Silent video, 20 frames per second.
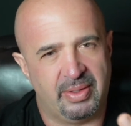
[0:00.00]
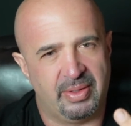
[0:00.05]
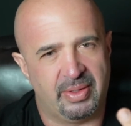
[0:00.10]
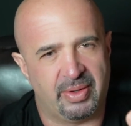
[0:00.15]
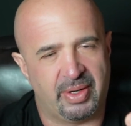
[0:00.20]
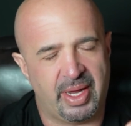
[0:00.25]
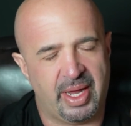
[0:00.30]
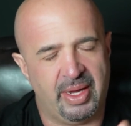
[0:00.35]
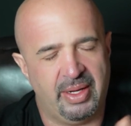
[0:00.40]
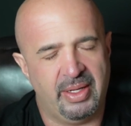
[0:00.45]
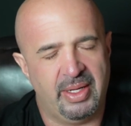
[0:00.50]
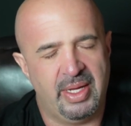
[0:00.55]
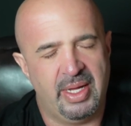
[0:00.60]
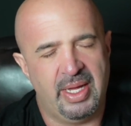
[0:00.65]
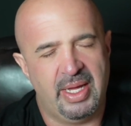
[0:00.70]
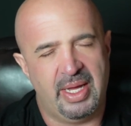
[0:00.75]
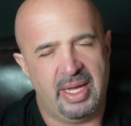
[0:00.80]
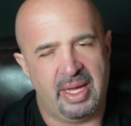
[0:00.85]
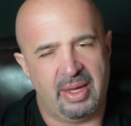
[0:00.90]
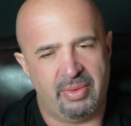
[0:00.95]
Okay.
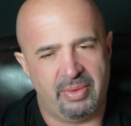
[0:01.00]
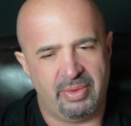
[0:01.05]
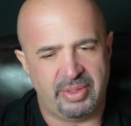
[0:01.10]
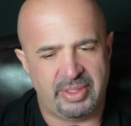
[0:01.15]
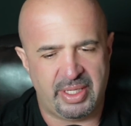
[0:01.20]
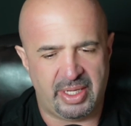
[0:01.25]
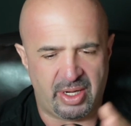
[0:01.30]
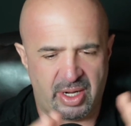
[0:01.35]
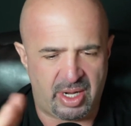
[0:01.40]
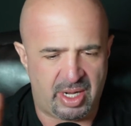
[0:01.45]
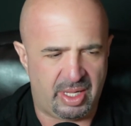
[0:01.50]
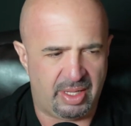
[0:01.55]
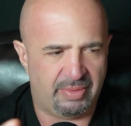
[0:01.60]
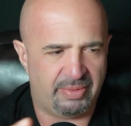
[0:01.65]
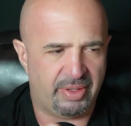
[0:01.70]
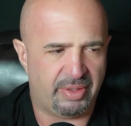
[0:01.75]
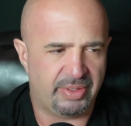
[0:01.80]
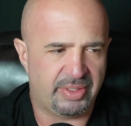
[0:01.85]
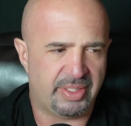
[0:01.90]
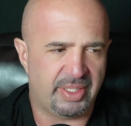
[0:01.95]
And we would say all of
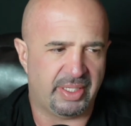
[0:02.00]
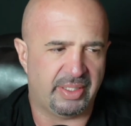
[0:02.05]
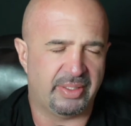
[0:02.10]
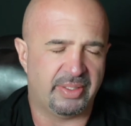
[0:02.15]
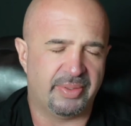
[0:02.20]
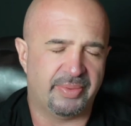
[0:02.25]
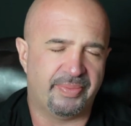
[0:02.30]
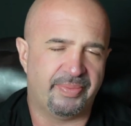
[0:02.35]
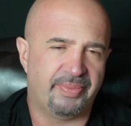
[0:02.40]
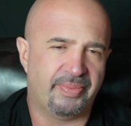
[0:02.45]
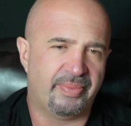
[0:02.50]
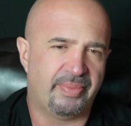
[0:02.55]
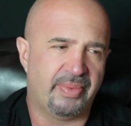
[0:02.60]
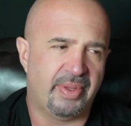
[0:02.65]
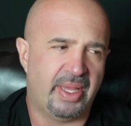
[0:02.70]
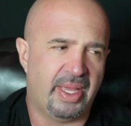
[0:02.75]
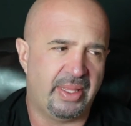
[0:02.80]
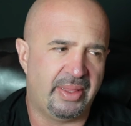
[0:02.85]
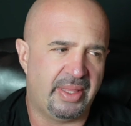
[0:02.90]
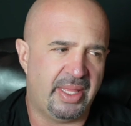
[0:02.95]
those things.
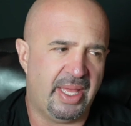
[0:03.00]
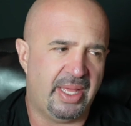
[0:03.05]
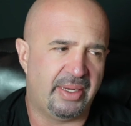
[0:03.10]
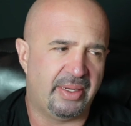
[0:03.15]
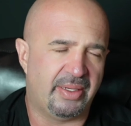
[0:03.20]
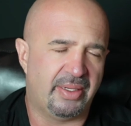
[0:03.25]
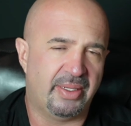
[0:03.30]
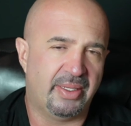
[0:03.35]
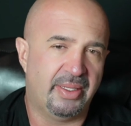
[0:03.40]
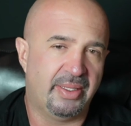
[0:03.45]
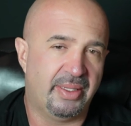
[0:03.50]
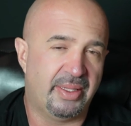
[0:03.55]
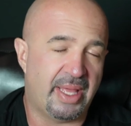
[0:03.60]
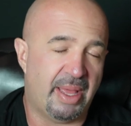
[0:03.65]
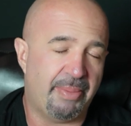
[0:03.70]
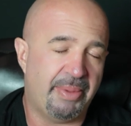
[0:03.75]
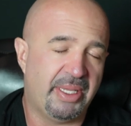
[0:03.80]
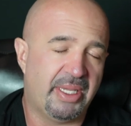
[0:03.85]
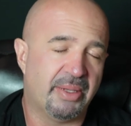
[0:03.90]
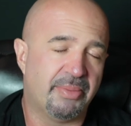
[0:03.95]
And then
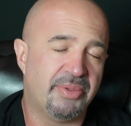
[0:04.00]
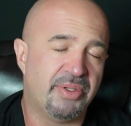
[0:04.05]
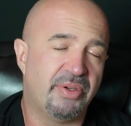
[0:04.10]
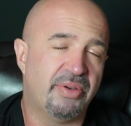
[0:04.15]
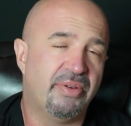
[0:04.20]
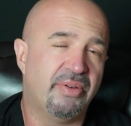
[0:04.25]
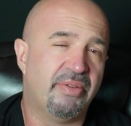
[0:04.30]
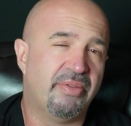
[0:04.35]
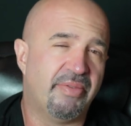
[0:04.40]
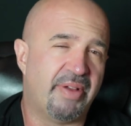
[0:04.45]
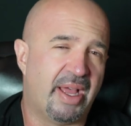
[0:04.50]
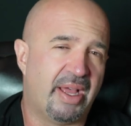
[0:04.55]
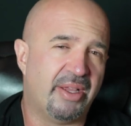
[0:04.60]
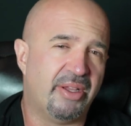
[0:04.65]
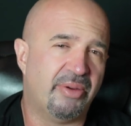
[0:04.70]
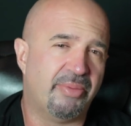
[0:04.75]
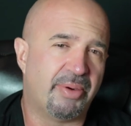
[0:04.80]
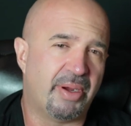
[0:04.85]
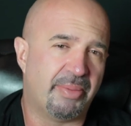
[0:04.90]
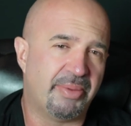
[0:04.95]
that becomes your
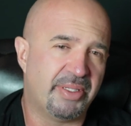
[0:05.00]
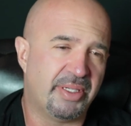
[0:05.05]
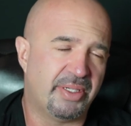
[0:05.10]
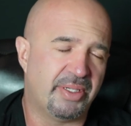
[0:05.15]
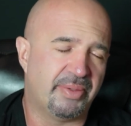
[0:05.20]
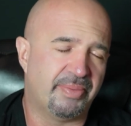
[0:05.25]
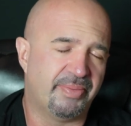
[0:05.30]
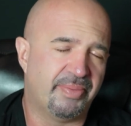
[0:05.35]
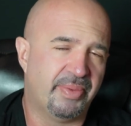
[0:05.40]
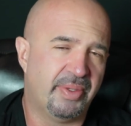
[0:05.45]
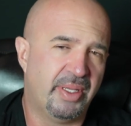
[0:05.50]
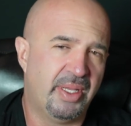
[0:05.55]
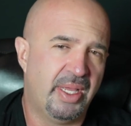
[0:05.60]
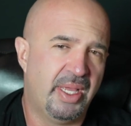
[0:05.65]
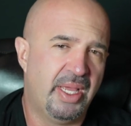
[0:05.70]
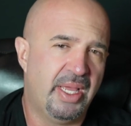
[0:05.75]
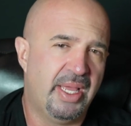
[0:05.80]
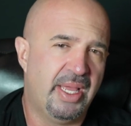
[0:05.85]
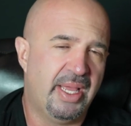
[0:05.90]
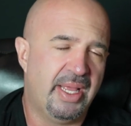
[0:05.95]
value proposition.
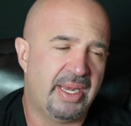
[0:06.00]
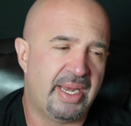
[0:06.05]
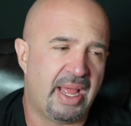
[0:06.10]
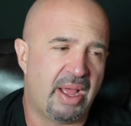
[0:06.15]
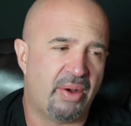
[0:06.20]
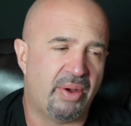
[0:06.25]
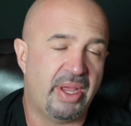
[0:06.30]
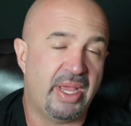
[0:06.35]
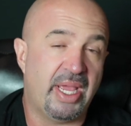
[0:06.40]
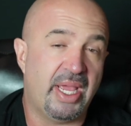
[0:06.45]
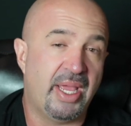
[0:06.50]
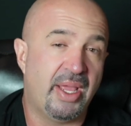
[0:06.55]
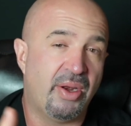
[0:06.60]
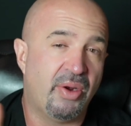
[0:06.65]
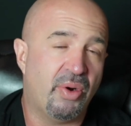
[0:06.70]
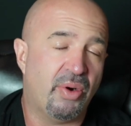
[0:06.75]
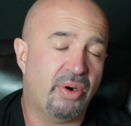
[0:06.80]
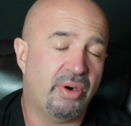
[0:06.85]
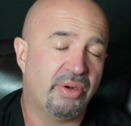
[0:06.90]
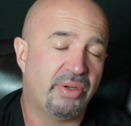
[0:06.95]
Now, in
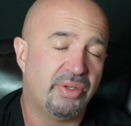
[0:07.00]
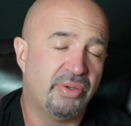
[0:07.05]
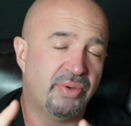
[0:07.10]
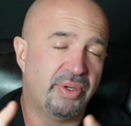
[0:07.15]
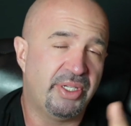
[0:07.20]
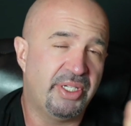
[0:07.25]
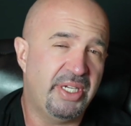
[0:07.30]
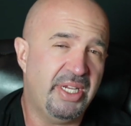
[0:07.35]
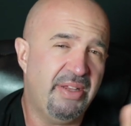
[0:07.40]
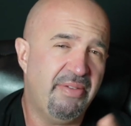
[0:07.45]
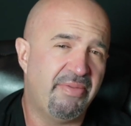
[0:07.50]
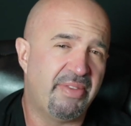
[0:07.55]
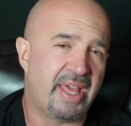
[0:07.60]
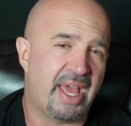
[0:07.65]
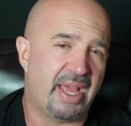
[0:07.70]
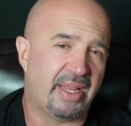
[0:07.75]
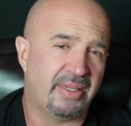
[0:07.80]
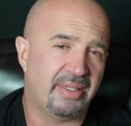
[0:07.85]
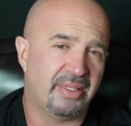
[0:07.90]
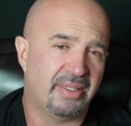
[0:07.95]
order to achieve
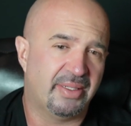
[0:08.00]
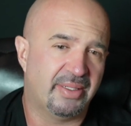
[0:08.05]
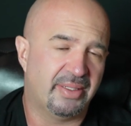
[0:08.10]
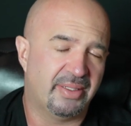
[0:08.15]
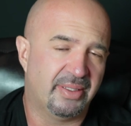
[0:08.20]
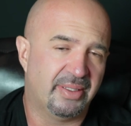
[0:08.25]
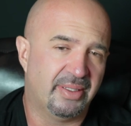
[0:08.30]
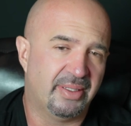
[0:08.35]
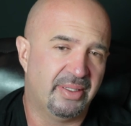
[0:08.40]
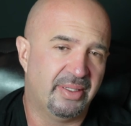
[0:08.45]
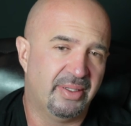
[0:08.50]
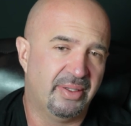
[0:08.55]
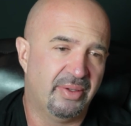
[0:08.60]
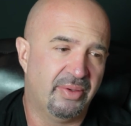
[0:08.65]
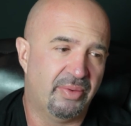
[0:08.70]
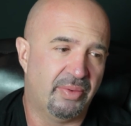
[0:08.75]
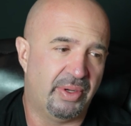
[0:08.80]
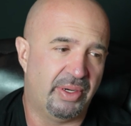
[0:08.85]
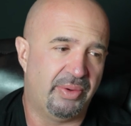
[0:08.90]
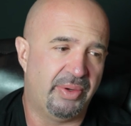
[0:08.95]
that,
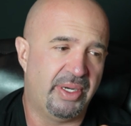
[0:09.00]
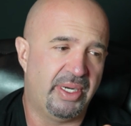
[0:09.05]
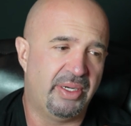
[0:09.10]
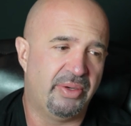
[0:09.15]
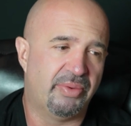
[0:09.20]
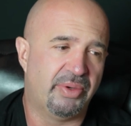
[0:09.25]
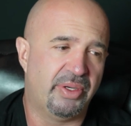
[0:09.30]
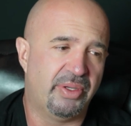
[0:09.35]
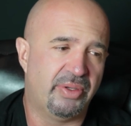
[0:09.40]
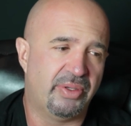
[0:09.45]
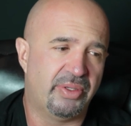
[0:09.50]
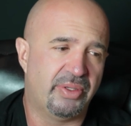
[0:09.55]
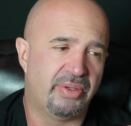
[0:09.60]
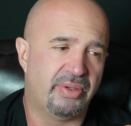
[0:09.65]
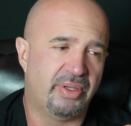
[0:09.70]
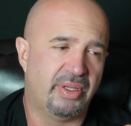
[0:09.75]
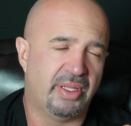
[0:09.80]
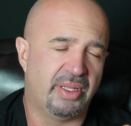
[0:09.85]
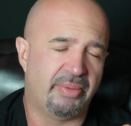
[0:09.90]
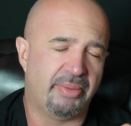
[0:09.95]
what do we need to reduce,
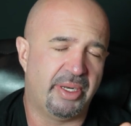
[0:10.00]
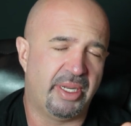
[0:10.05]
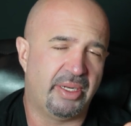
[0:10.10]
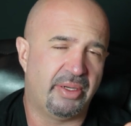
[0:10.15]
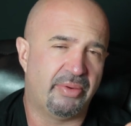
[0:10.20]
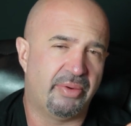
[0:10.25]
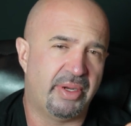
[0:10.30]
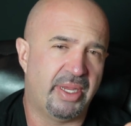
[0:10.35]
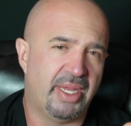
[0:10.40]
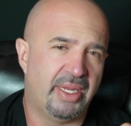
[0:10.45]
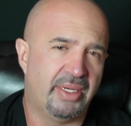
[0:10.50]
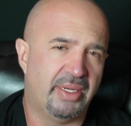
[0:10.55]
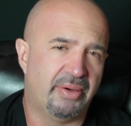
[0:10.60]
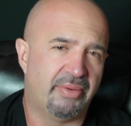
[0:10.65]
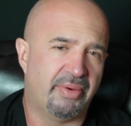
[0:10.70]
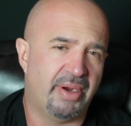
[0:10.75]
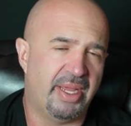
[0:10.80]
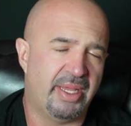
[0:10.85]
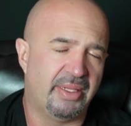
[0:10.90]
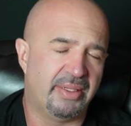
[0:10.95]
eliminate, create, and
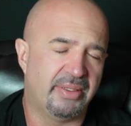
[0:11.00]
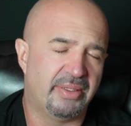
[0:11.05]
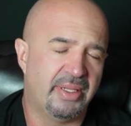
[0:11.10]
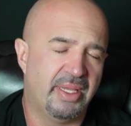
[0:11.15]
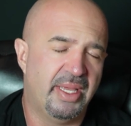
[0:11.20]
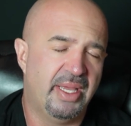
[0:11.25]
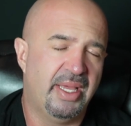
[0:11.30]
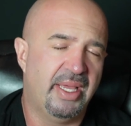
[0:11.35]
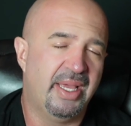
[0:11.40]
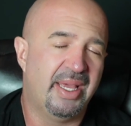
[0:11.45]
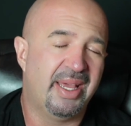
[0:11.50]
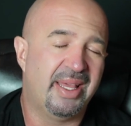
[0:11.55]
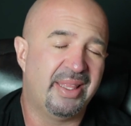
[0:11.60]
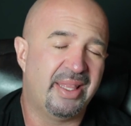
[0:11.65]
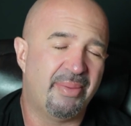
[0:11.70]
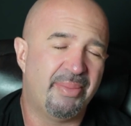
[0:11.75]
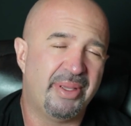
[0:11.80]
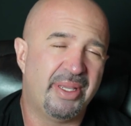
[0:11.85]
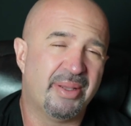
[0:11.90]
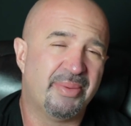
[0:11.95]
raise? And
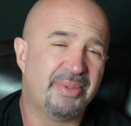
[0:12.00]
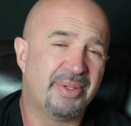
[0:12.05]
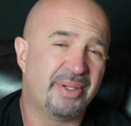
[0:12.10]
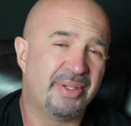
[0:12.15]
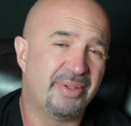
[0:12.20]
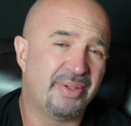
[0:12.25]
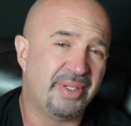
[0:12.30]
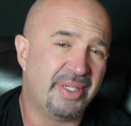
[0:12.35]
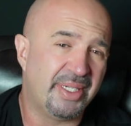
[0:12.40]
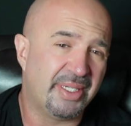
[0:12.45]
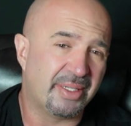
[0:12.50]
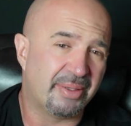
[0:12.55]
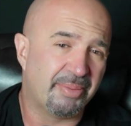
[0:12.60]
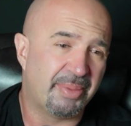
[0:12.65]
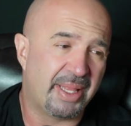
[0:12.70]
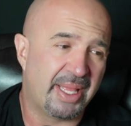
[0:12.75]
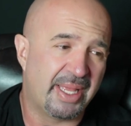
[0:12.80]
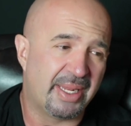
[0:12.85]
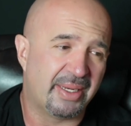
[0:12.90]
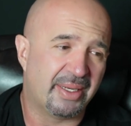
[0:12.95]
that becomes our strategic
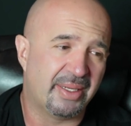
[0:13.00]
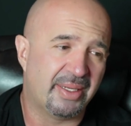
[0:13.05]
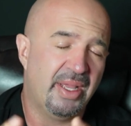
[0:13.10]
plan,